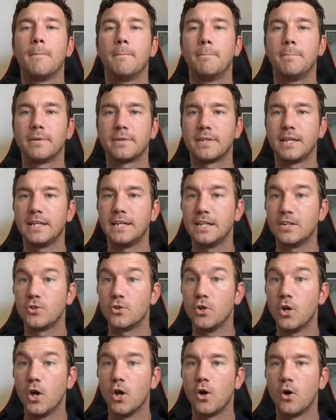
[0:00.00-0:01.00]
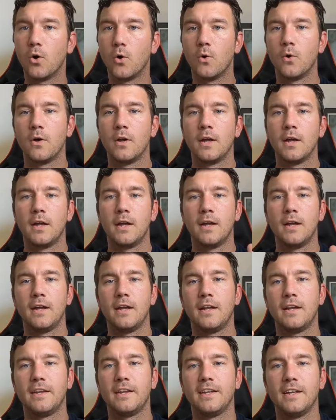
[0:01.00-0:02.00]
but they didn't know,
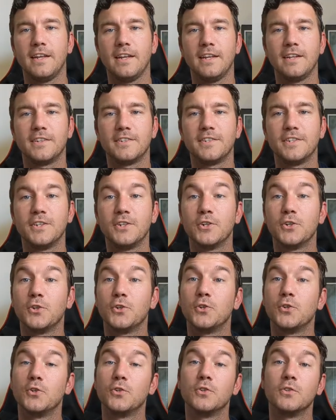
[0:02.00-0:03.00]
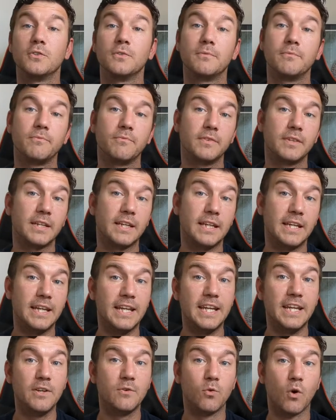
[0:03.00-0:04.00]
until
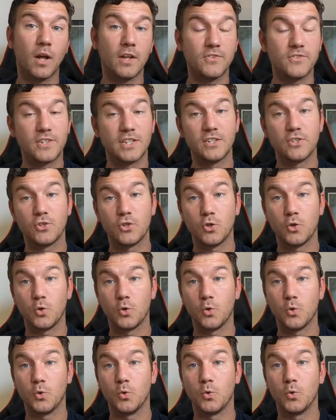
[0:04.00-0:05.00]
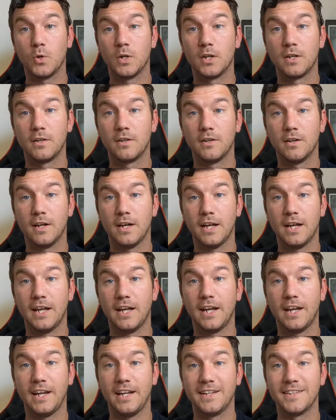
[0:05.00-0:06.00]
he runs into
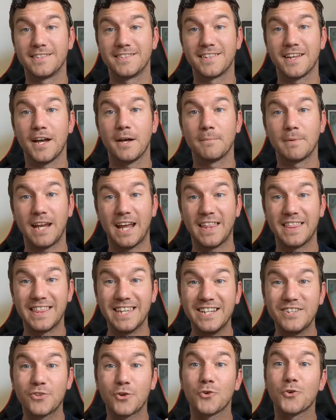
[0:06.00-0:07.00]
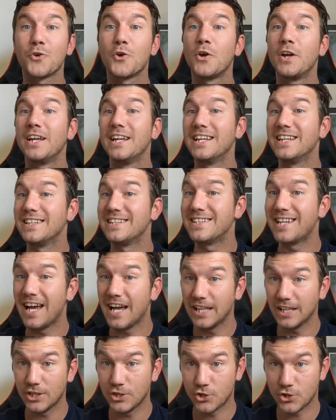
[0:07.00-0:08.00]
a zombie. And these are
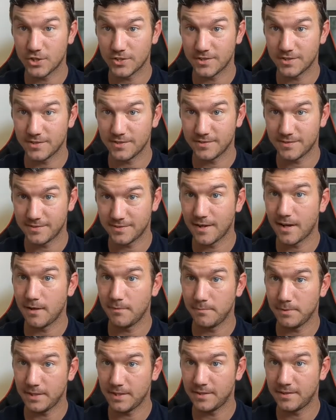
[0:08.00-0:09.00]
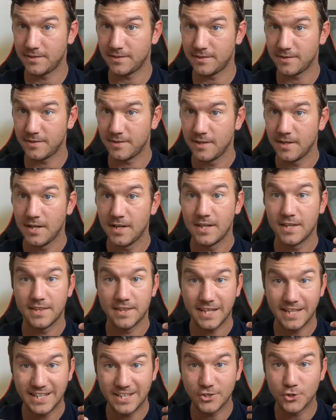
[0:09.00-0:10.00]
intelligent zombies.
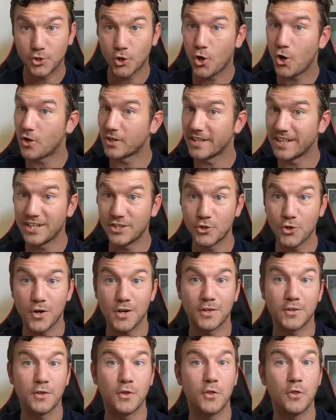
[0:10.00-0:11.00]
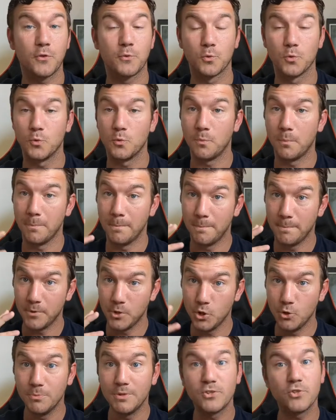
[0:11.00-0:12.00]
They can talk. They can talk through
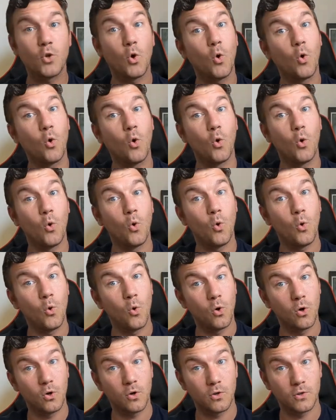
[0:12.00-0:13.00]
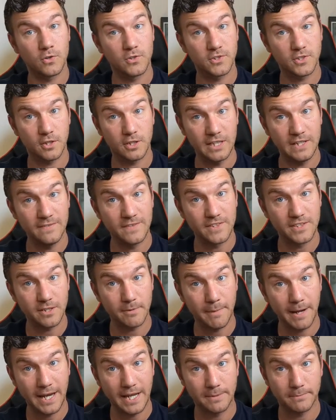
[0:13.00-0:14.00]
humans, or even
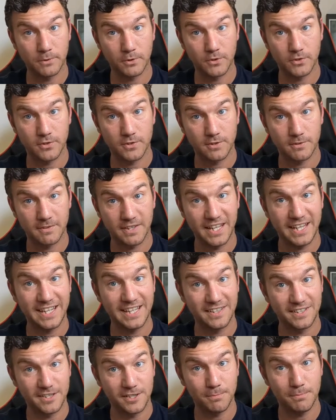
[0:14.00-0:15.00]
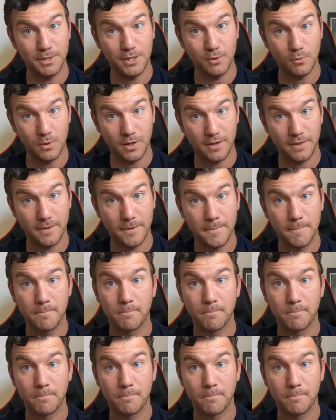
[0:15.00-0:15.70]
some animals they can speak with.